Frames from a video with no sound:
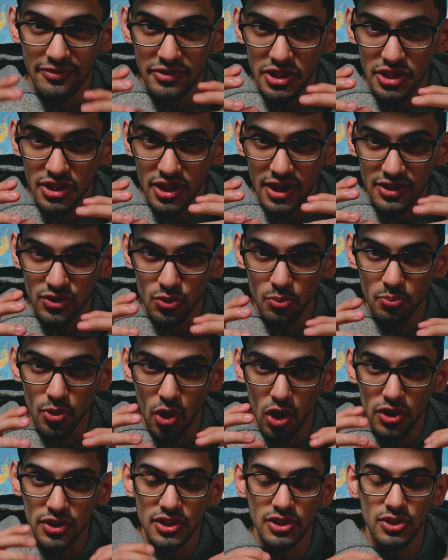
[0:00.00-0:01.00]
DaVinci has to
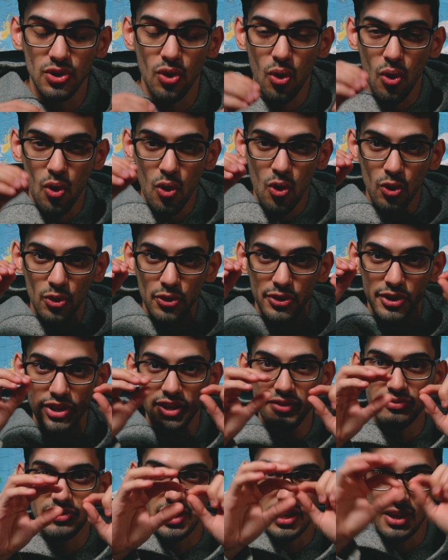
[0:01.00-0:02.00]
process all the
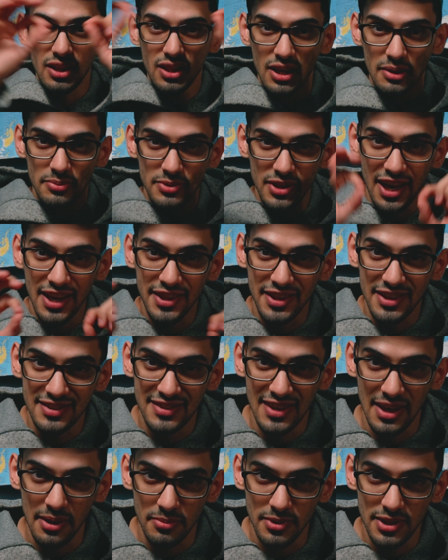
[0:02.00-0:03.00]
different clips at the
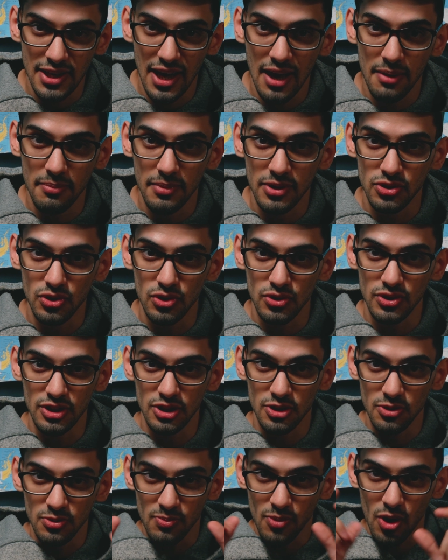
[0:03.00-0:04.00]
same time at just a
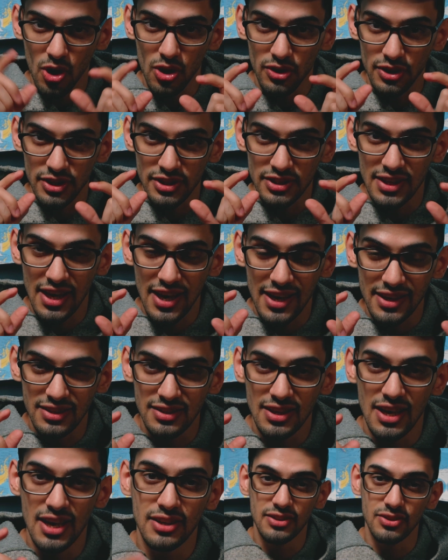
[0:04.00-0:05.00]
smaller
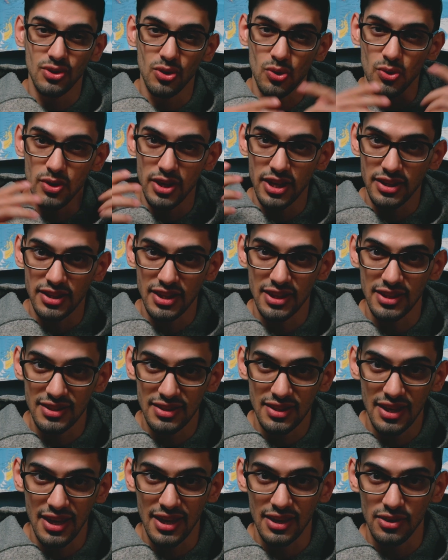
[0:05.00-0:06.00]
size. So it
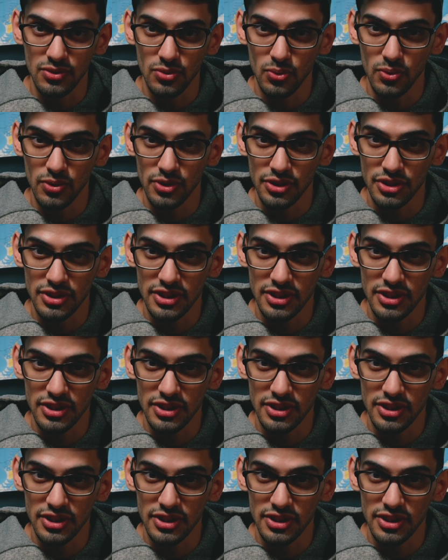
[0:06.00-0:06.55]
does take a toll on the